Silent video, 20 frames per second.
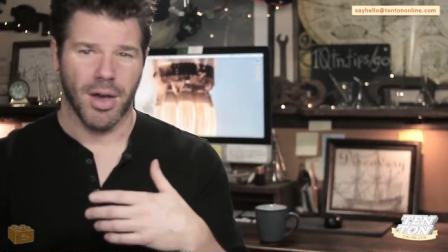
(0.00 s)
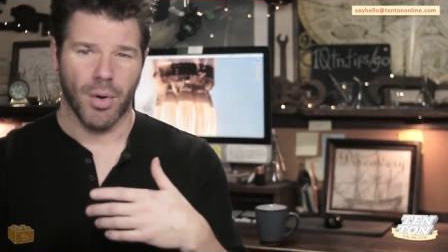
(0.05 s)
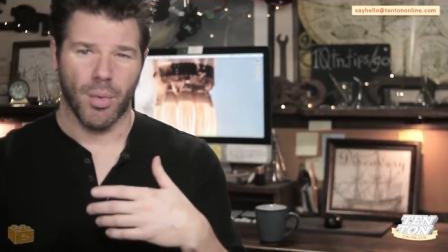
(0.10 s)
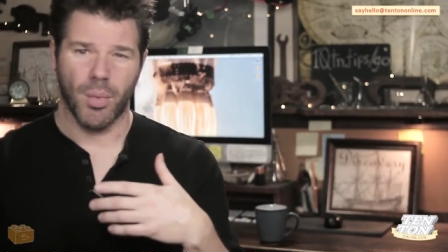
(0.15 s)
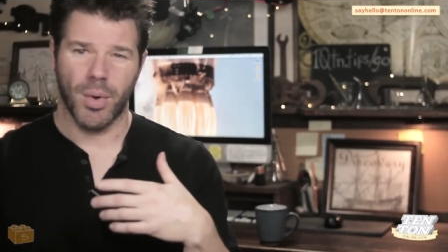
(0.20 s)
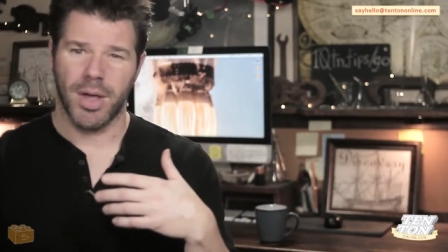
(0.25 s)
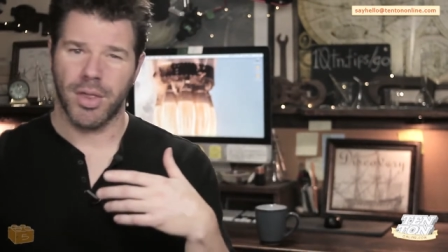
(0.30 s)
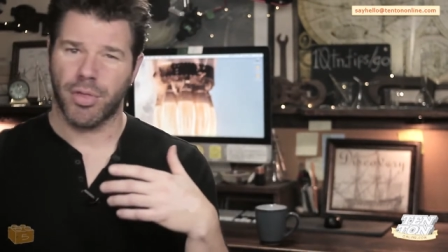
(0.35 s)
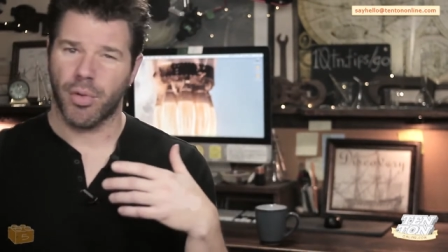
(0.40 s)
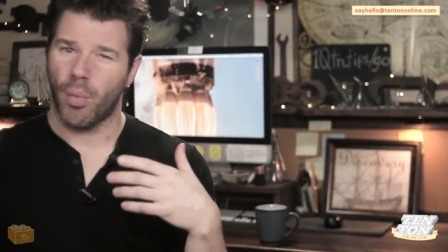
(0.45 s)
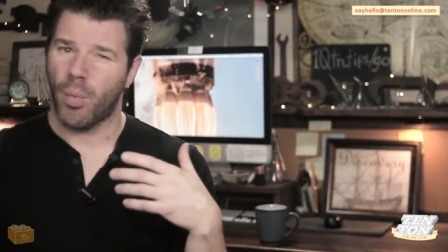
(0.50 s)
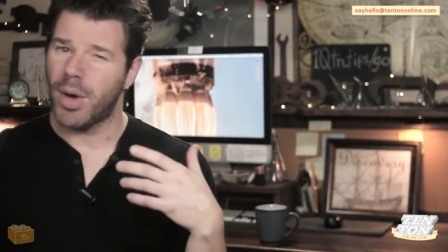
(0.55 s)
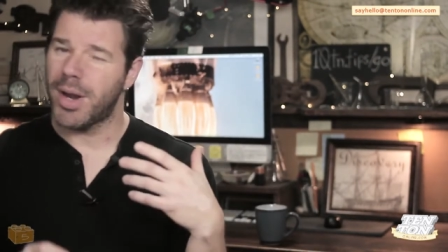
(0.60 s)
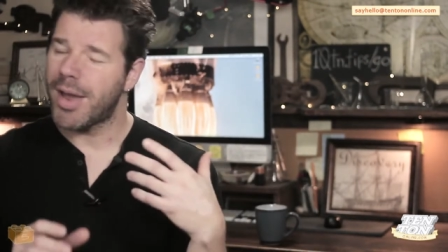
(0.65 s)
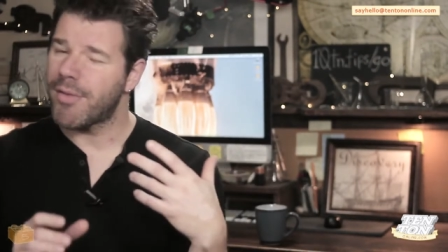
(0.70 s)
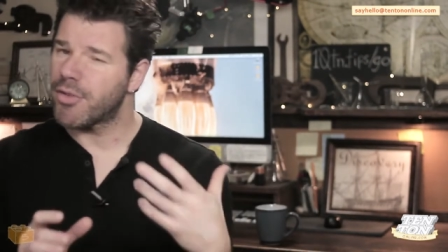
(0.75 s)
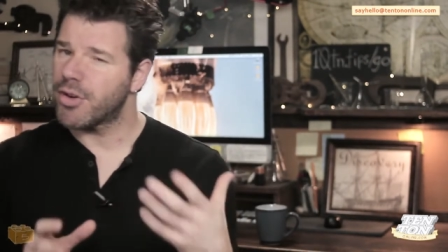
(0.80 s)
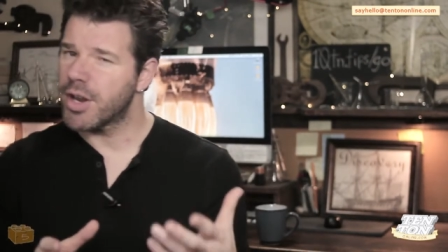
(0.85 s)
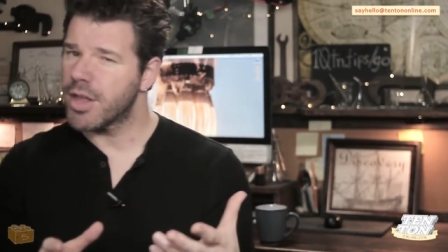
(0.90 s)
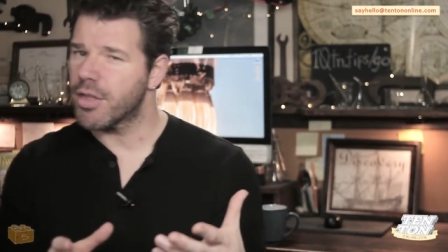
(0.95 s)
with
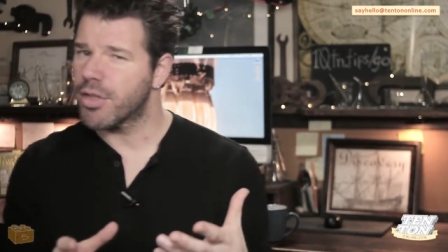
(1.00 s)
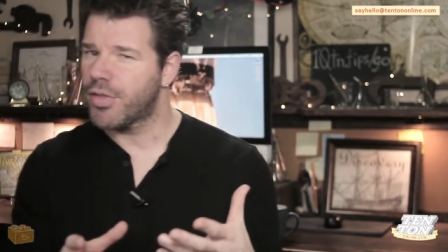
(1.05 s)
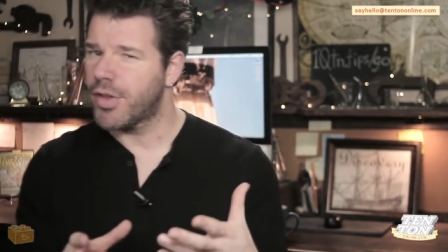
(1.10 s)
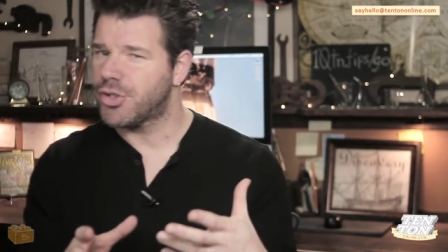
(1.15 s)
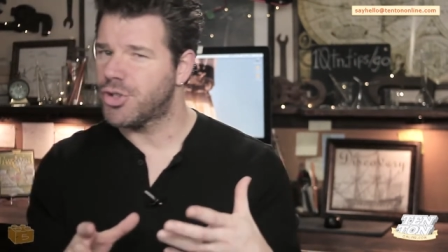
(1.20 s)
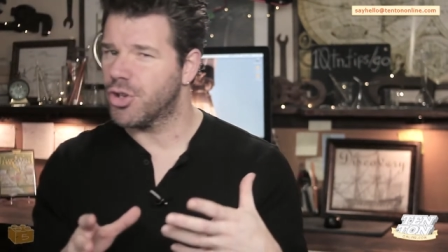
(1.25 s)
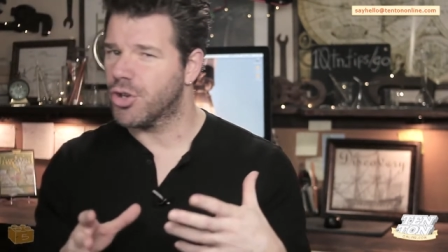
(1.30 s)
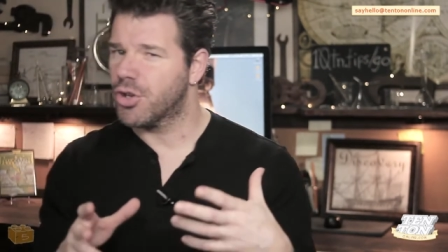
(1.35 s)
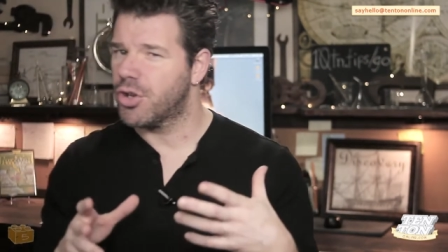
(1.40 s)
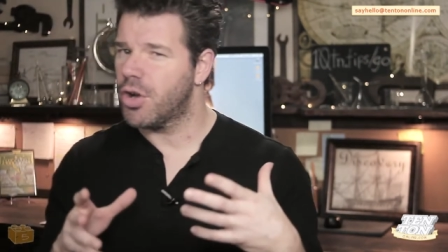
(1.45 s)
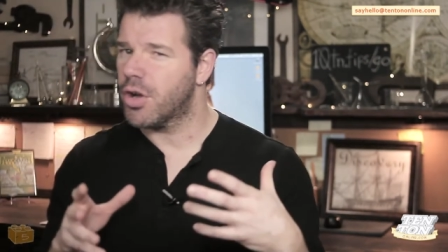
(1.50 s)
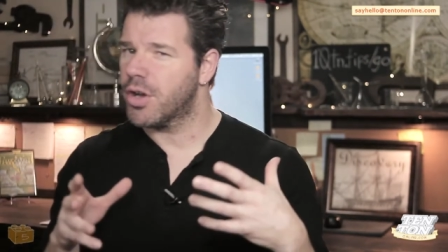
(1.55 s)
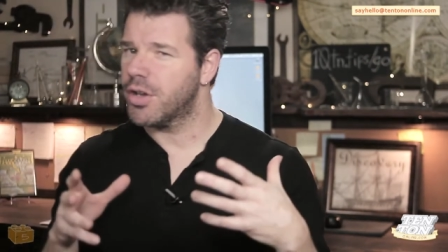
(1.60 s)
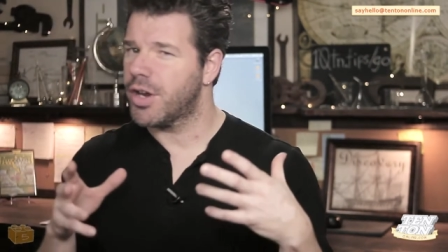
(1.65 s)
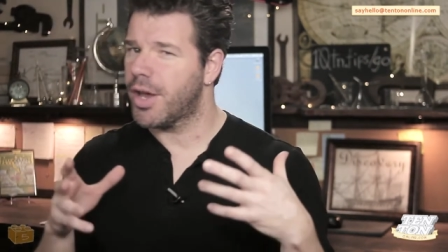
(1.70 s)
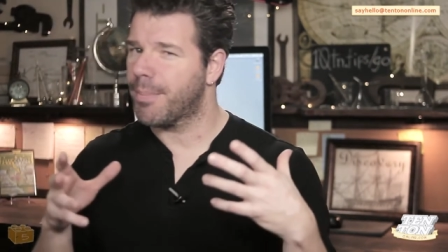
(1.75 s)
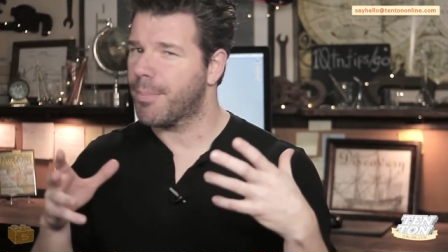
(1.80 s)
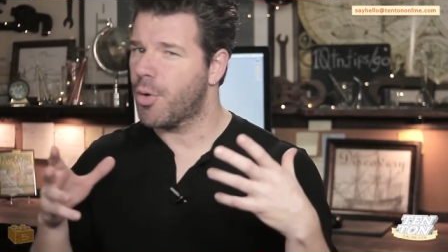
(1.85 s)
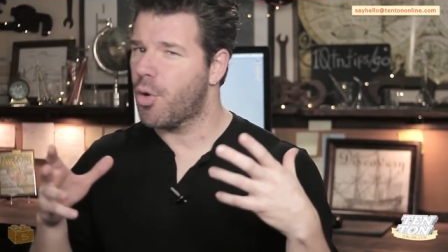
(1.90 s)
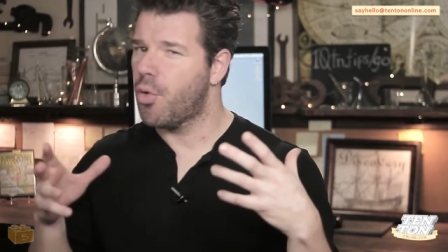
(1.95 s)
whatever it is that you're
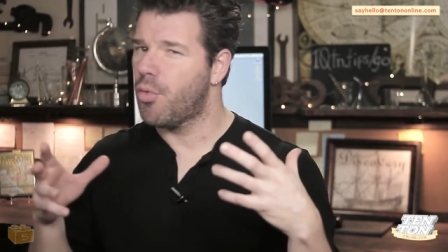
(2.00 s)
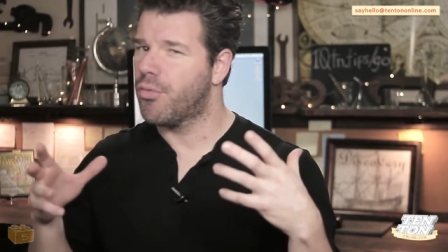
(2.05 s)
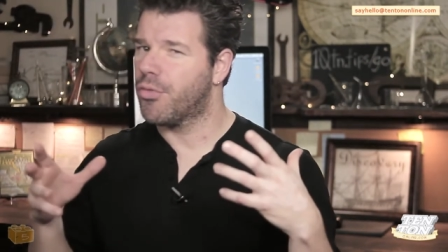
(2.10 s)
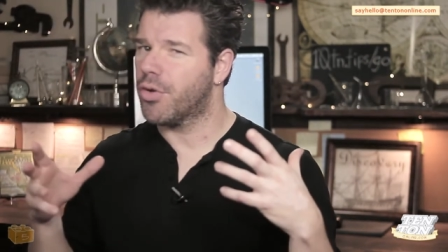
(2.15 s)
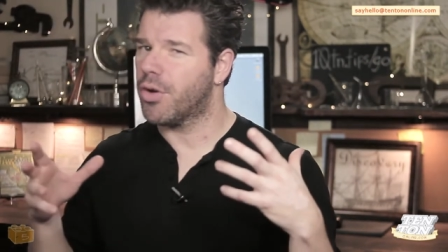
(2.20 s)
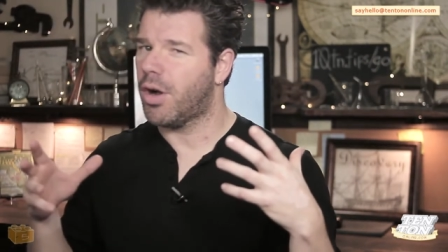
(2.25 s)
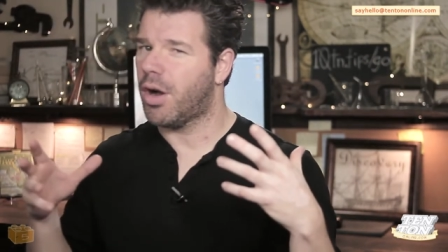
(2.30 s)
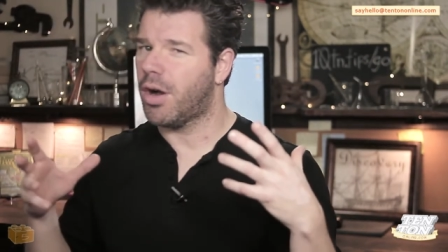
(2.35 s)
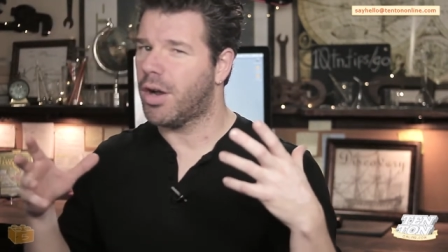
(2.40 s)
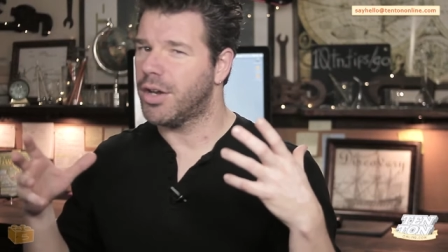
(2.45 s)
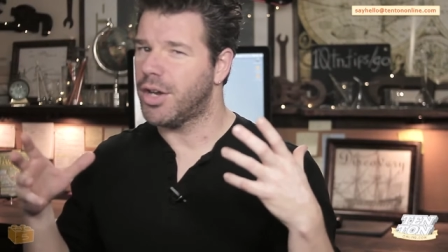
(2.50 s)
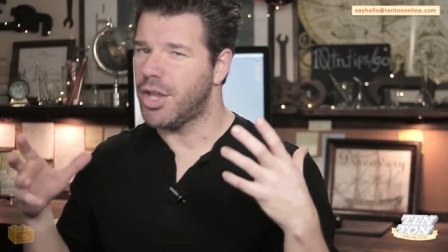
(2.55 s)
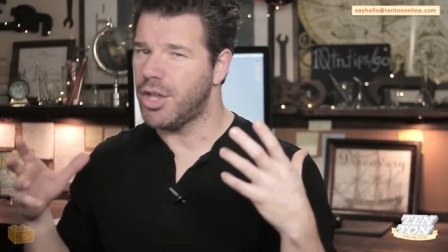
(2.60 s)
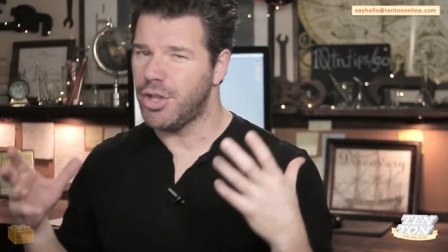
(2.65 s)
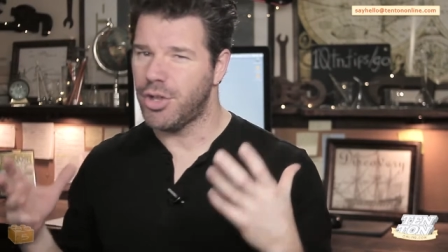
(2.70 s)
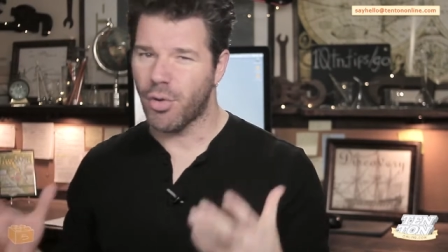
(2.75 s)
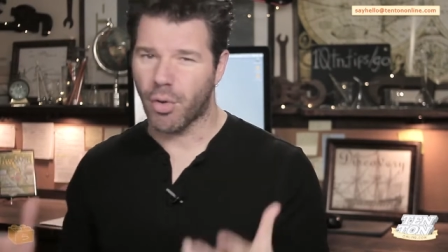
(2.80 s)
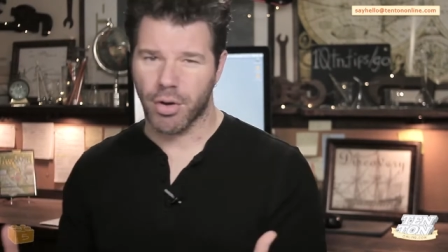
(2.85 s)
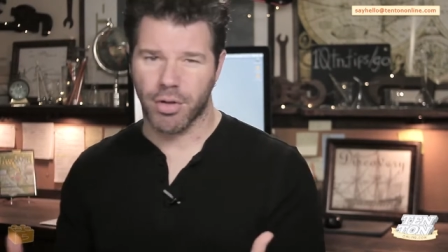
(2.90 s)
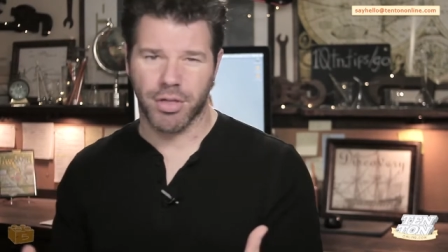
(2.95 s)
cooking up over on
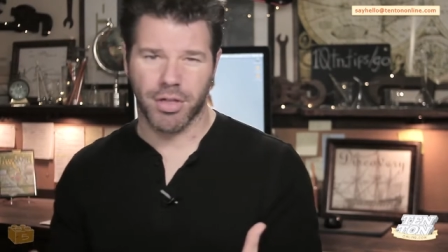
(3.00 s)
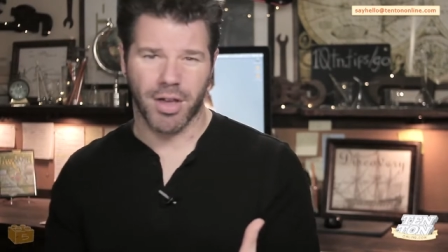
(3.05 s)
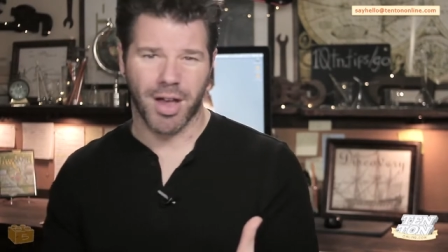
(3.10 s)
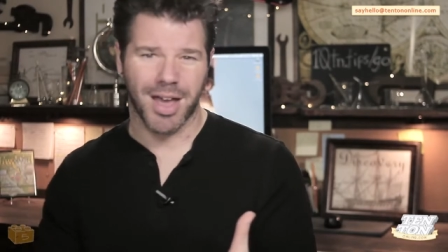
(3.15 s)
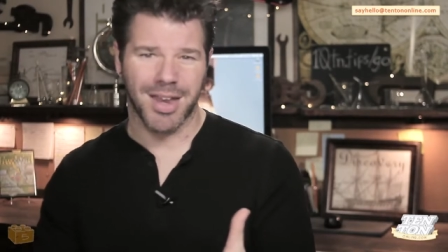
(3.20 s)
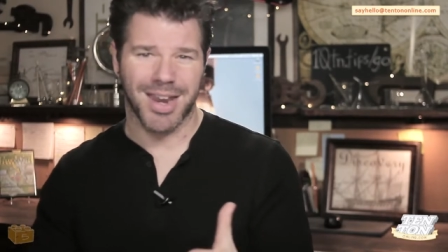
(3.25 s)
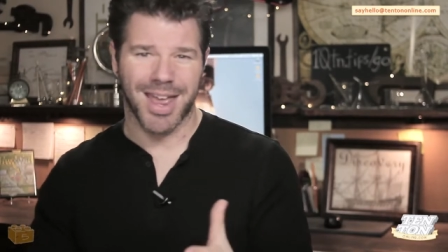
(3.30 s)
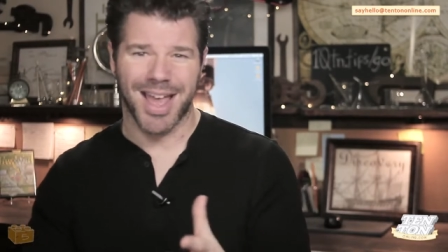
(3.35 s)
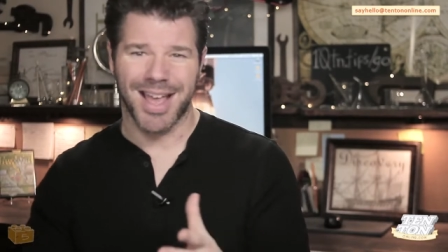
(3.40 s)
your side,